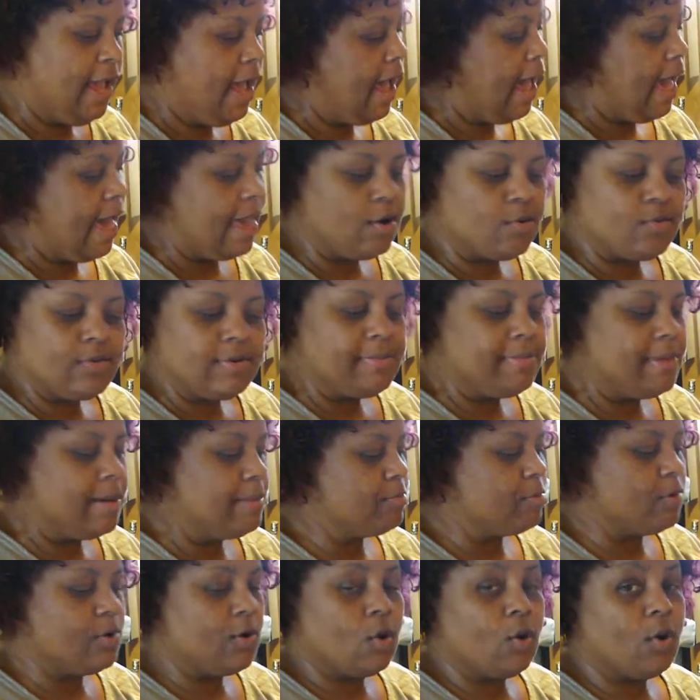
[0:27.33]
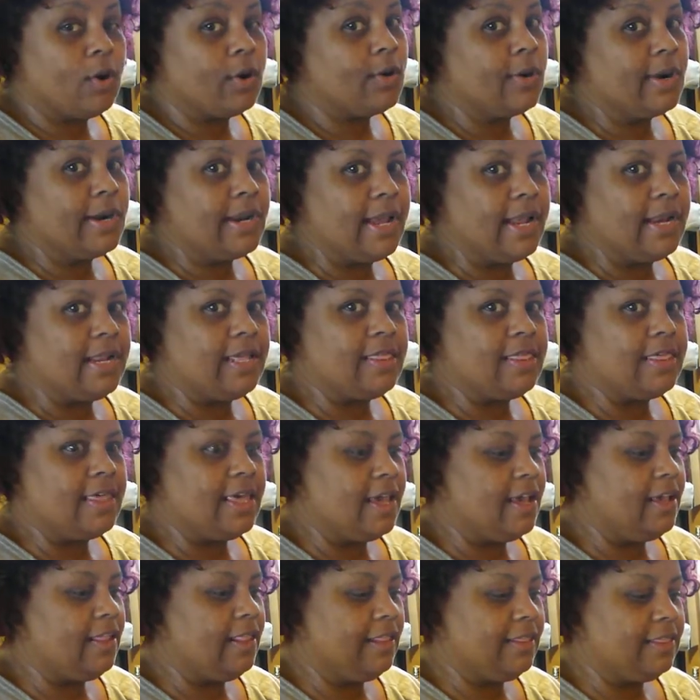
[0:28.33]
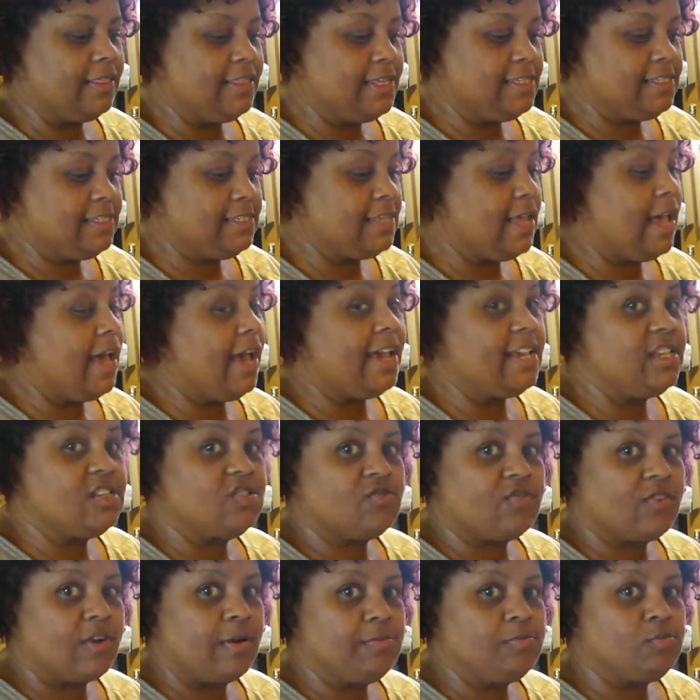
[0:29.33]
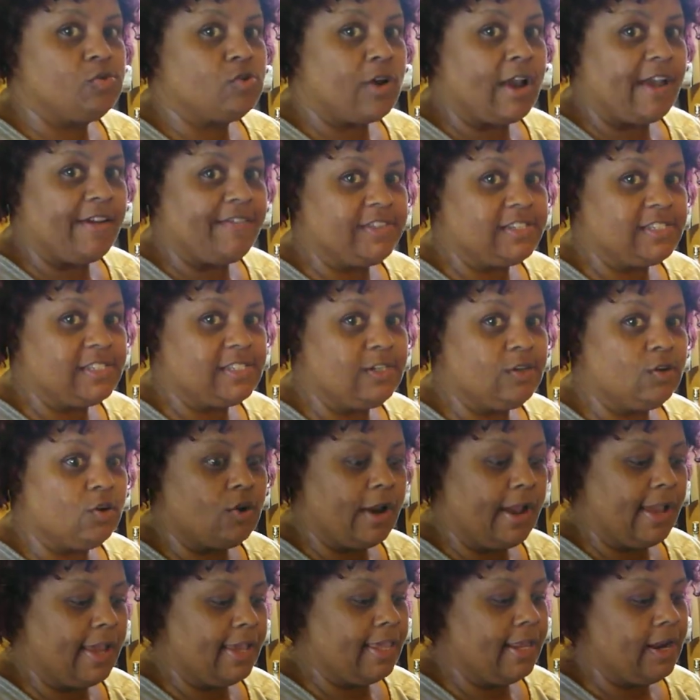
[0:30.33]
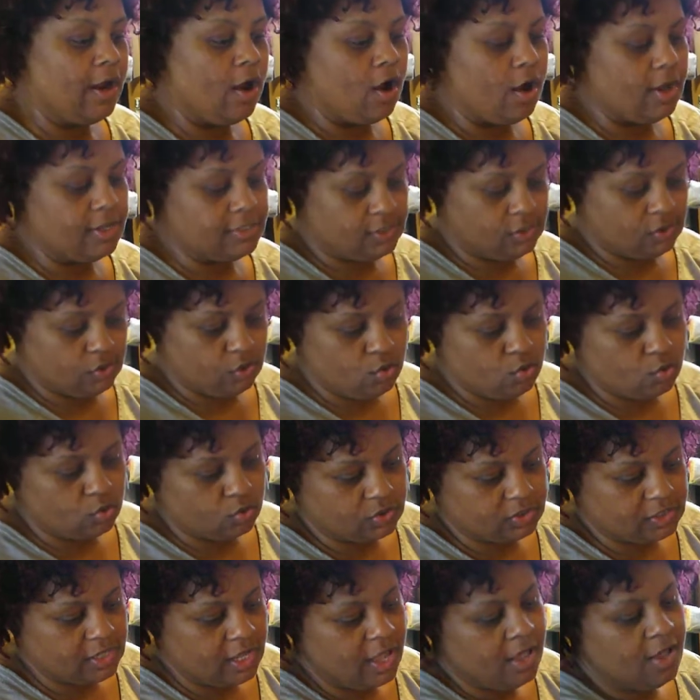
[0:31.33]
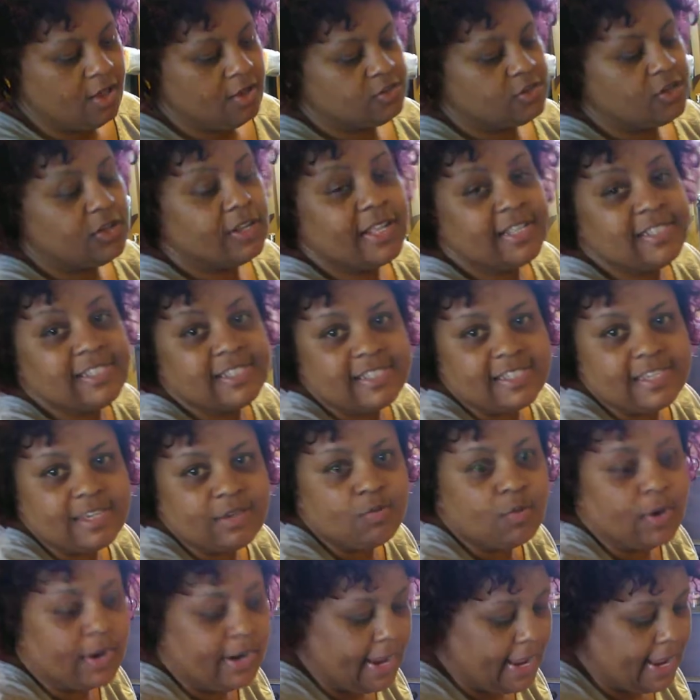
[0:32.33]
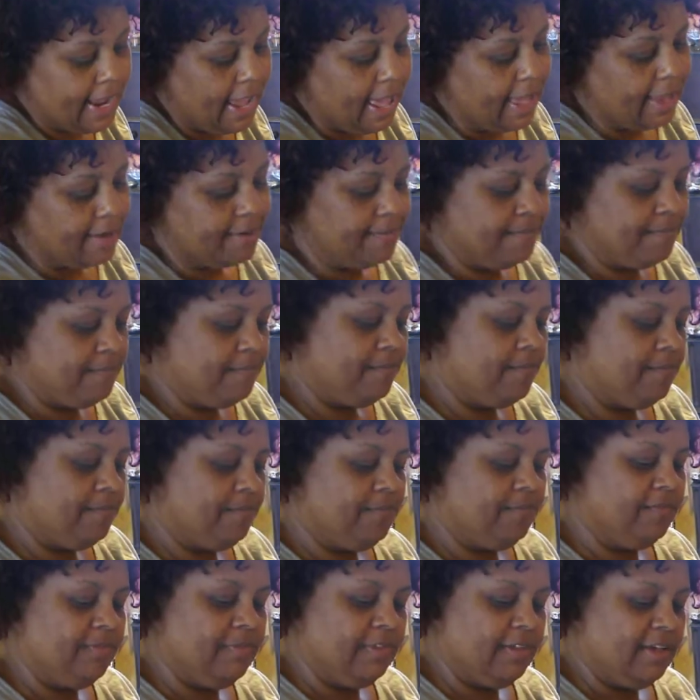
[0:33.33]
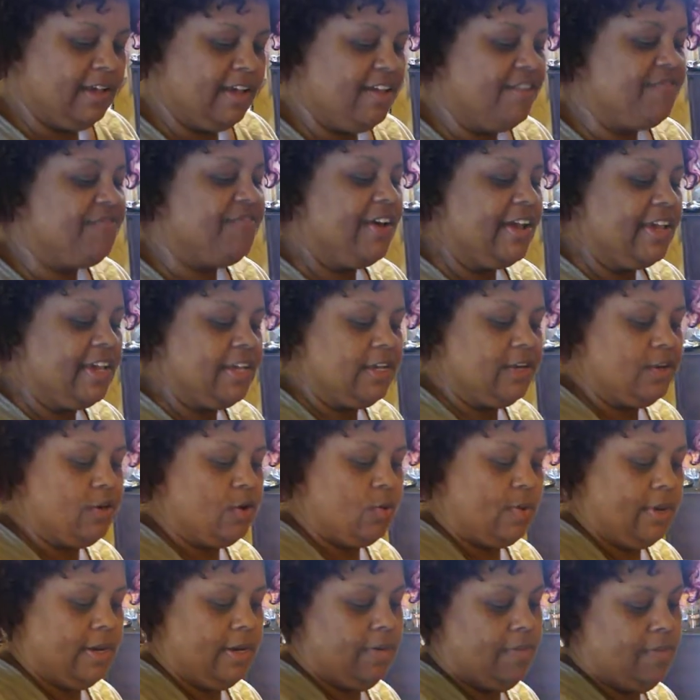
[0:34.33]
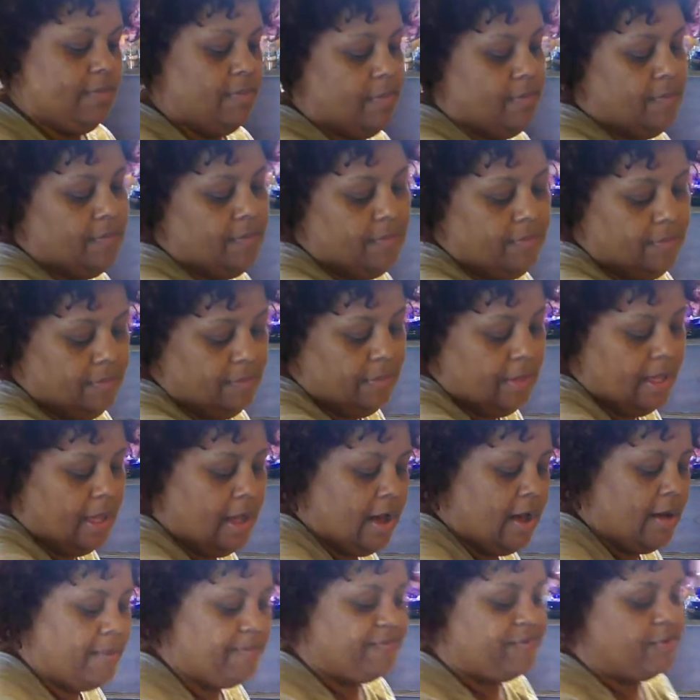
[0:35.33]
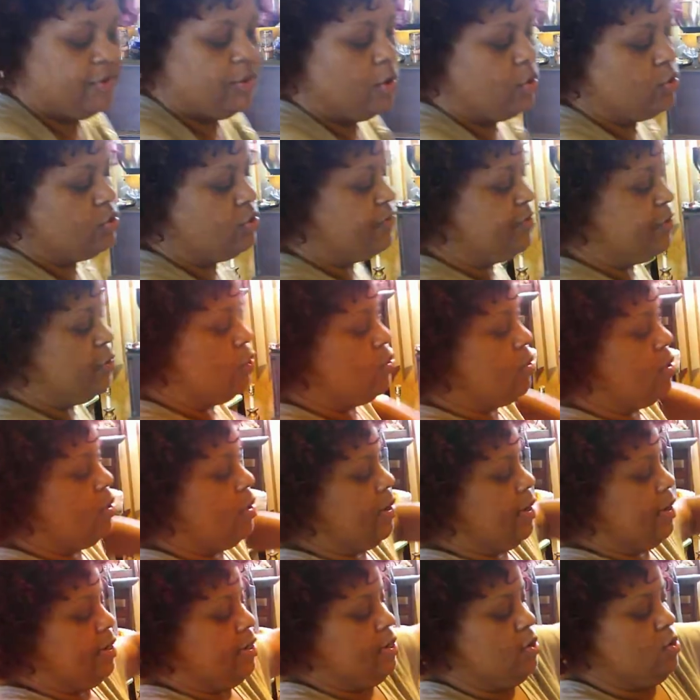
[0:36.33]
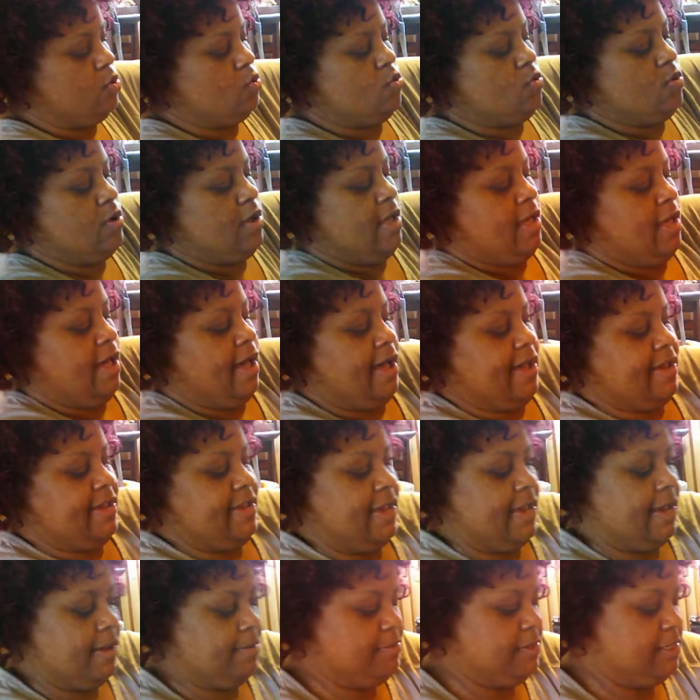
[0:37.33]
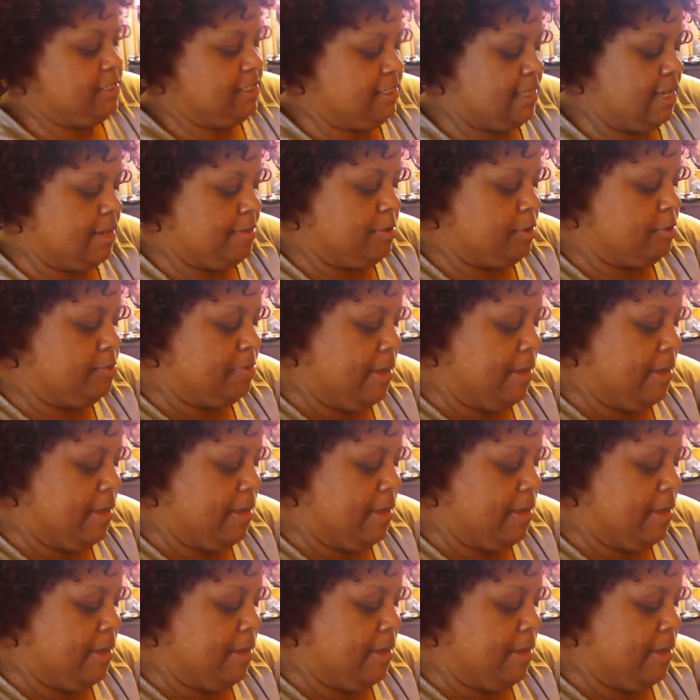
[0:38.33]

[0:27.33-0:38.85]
I don't remember ordering anything this size from Travis and Greg at HOSS Tools. So let's see what I got, if I can do it. For those of you who are new, I am disabled.